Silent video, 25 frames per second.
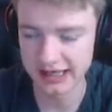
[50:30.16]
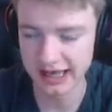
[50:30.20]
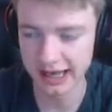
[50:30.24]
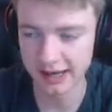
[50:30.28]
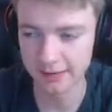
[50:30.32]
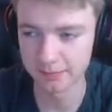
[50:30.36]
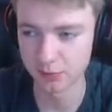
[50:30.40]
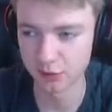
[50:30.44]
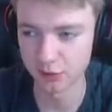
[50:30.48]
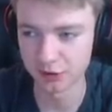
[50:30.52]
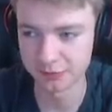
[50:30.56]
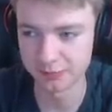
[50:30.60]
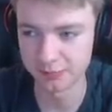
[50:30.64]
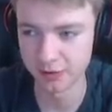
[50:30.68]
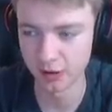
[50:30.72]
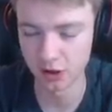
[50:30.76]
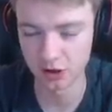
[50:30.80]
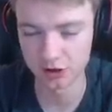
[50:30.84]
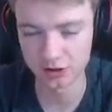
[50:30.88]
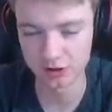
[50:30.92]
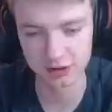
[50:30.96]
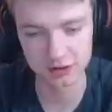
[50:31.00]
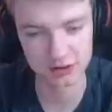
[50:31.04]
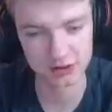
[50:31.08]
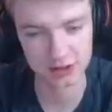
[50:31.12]
Catboy
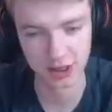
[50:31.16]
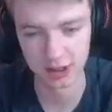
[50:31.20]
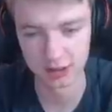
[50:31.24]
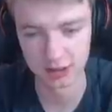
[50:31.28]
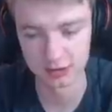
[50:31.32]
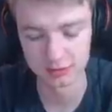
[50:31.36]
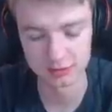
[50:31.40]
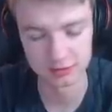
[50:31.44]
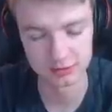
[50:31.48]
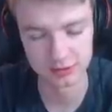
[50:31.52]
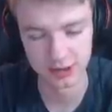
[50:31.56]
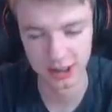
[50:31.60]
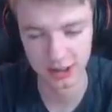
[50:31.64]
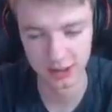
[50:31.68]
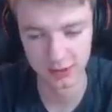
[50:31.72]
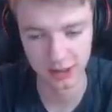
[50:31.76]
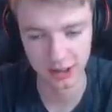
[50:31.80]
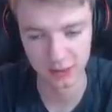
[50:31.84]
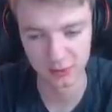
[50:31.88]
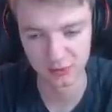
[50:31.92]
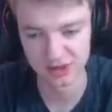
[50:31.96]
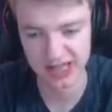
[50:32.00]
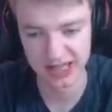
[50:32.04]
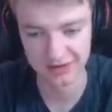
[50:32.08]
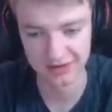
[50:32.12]
Pog? No,
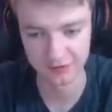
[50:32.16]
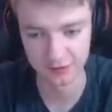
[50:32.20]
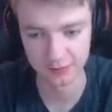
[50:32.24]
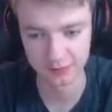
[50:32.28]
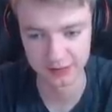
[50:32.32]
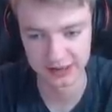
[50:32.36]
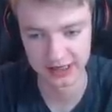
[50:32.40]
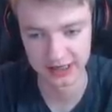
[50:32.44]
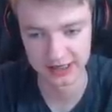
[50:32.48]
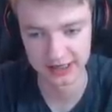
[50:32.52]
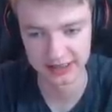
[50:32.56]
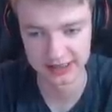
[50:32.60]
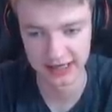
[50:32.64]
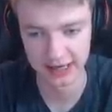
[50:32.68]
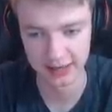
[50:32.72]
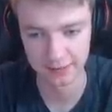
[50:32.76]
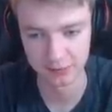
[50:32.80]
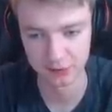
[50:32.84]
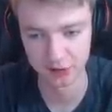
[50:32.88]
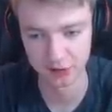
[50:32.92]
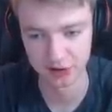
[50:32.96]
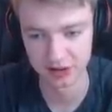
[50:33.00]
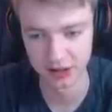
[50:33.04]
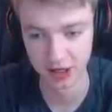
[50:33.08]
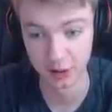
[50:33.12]
I will never be a
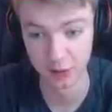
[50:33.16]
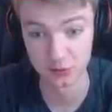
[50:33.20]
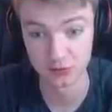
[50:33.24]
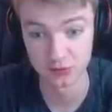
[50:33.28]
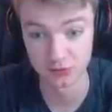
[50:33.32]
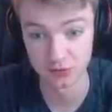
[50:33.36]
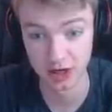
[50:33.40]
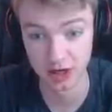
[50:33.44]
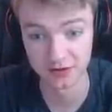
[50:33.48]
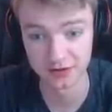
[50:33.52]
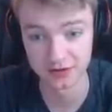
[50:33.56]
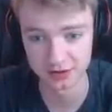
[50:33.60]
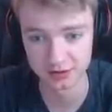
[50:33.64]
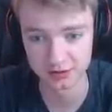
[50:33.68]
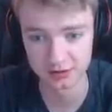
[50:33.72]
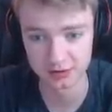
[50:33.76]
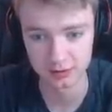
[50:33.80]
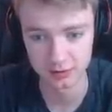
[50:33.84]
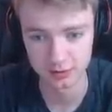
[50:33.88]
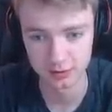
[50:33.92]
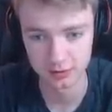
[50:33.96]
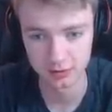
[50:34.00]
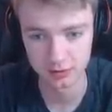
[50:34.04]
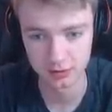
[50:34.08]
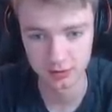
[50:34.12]
catboy.
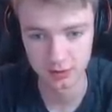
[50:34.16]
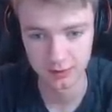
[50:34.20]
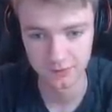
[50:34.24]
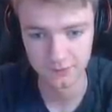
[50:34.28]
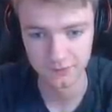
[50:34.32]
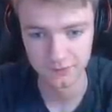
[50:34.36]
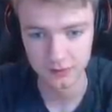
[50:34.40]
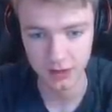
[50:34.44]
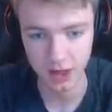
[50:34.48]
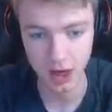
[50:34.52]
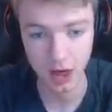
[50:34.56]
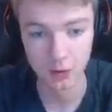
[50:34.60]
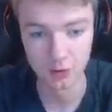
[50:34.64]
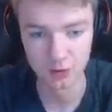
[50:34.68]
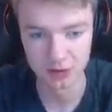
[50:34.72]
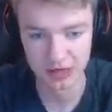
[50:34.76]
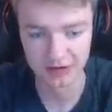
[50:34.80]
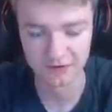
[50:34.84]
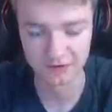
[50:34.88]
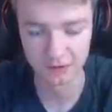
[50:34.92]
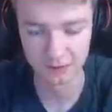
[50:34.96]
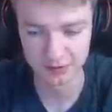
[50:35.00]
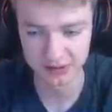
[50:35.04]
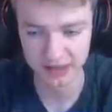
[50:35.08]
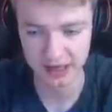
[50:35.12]
I will
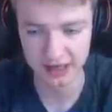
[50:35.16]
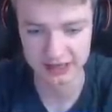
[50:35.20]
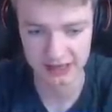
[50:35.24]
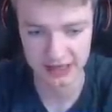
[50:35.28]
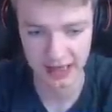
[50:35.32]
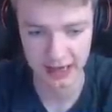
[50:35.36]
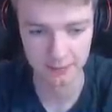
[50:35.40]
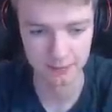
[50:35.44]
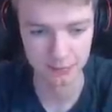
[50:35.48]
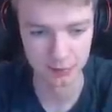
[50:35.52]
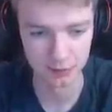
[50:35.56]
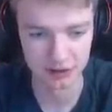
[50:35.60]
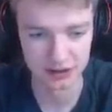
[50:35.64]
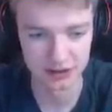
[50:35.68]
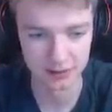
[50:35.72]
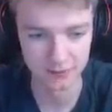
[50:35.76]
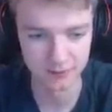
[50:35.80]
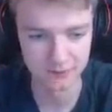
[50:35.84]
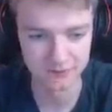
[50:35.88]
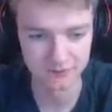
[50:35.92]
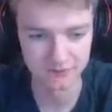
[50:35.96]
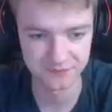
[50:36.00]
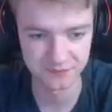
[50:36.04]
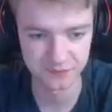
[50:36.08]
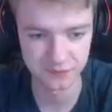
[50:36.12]
never be a catboy.
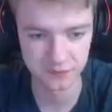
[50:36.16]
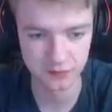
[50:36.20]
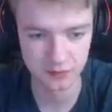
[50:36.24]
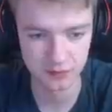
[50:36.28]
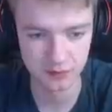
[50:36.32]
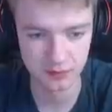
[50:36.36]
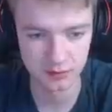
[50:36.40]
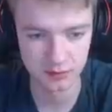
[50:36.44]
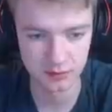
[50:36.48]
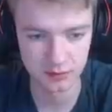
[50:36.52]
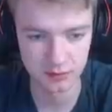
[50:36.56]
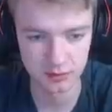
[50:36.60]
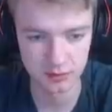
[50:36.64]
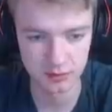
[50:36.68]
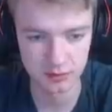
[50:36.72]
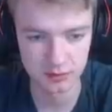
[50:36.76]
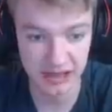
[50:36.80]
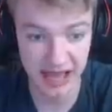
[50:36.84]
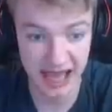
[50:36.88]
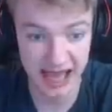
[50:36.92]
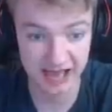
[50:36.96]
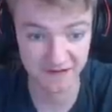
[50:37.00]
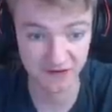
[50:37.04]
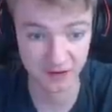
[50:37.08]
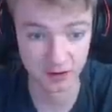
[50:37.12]

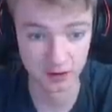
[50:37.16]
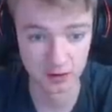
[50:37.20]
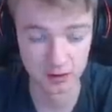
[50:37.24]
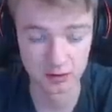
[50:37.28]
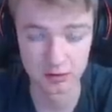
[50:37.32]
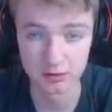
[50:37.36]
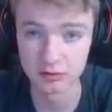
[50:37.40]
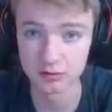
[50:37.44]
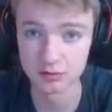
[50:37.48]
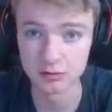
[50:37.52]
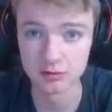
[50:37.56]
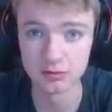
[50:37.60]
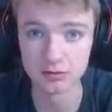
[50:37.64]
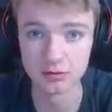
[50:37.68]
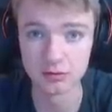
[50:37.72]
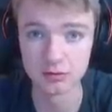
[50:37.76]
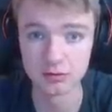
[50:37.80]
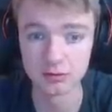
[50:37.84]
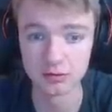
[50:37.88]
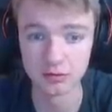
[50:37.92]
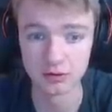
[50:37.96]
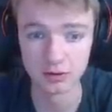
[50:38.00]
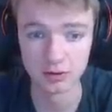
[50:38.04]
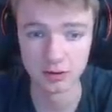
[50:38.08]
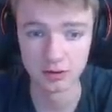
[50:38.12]
Ever.
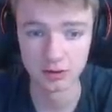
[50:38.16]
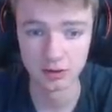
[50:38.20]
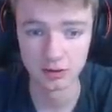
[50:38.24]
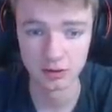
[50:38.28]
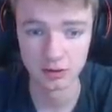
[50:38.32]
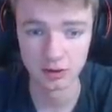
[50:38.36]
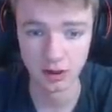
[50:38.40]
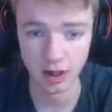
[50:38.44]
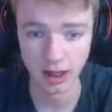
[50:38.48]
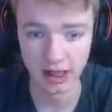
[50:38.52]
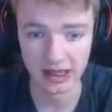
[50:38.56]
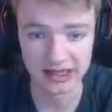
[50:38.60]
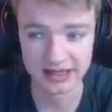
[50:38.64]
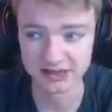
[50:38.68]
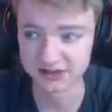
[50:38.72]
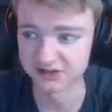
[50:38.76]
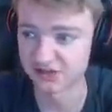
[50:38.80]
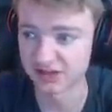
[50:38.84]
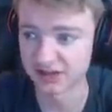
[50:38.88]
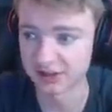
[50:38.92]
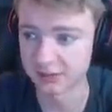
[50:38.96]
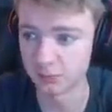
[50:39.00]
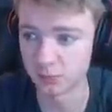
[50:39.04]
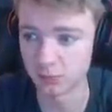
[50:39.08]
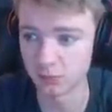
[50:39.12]
It
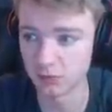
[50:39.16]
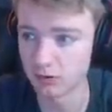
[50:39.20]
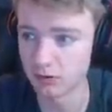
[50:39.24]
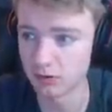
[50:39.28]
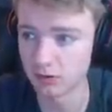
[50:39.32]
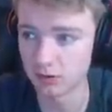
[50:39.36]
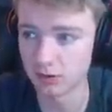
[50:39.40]
is the...